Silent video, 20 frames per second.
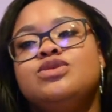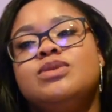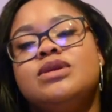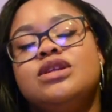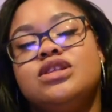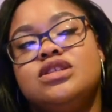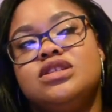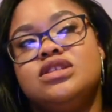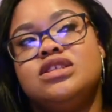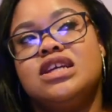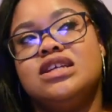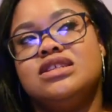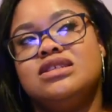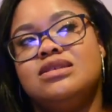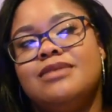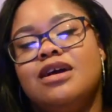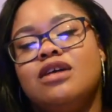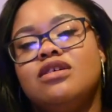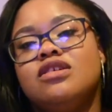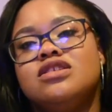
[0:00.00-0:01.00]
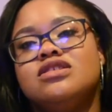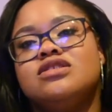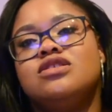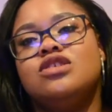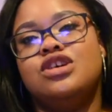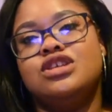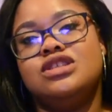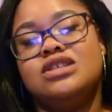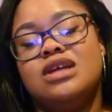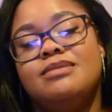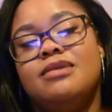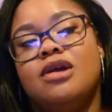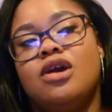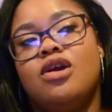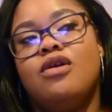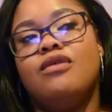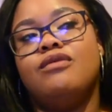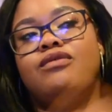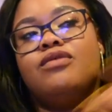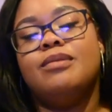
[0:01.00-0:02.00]
want to test them out, because the last time I
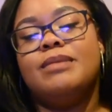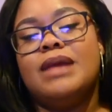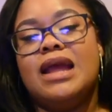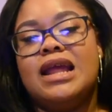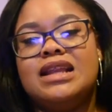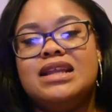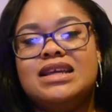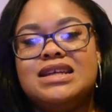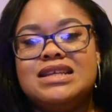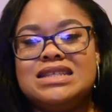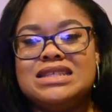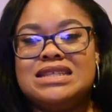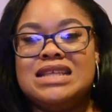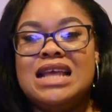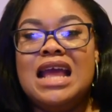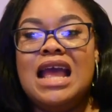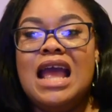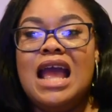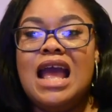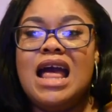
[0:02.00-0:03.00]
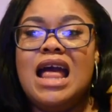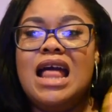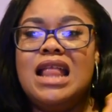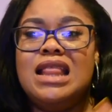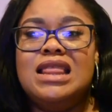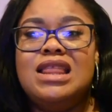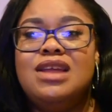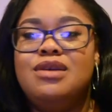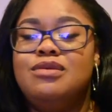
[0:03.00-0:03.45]
got from Edgar's and they